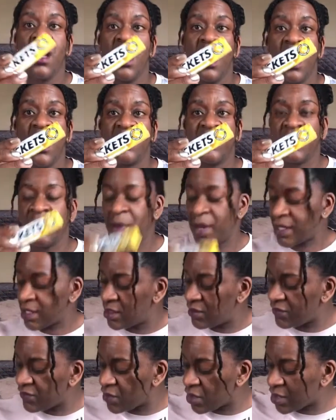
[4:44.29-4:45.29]
Half a
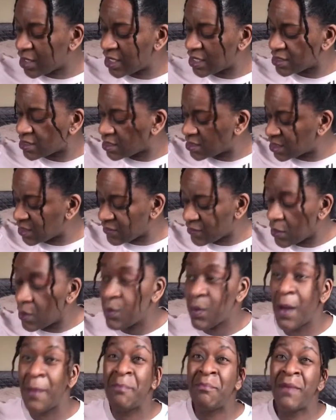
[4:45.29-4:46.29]
packet of lockets, because I've got
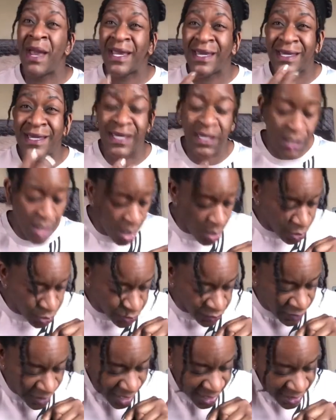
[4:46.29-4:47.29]
one manky
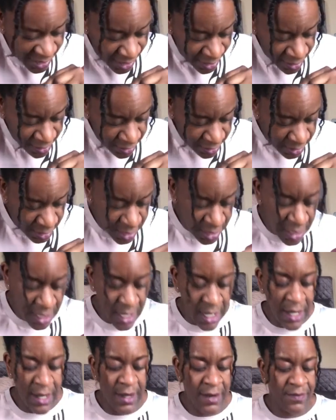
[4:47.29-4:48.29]
cold right now.
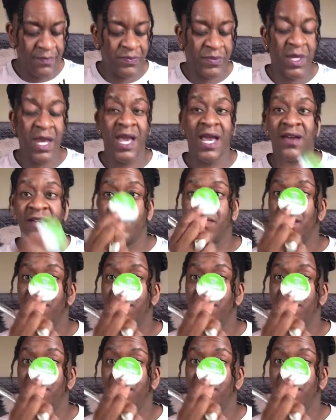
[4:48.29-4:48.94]
I have